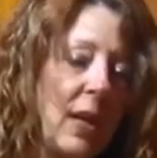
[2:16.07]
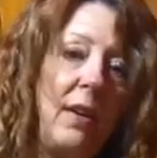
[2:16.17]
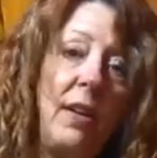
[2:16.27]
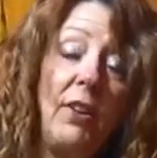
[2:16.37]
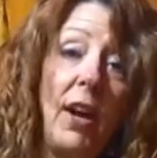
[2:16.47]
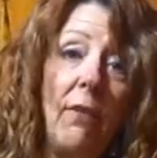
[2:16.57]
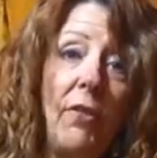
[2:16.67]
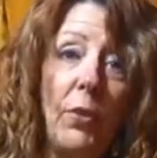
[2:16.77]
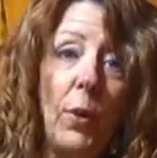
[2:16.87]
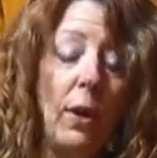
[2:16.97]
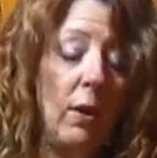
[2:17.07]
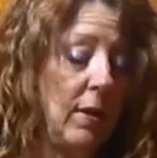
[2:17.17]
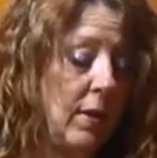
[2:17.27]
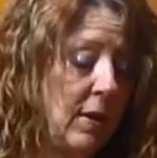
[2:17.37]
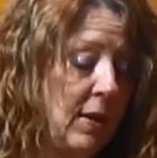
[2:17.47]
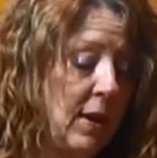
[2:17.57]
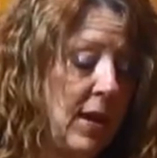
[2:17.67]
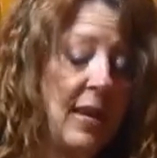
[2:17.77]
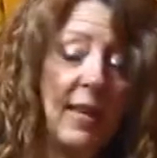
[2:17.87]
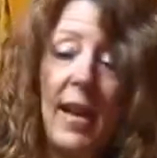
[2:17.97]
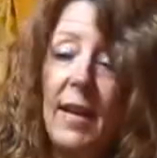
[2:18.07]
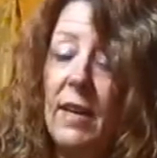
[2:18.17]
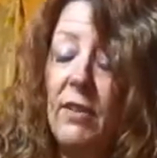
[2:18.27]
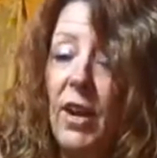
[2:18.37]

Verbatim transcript: need to have soil and they need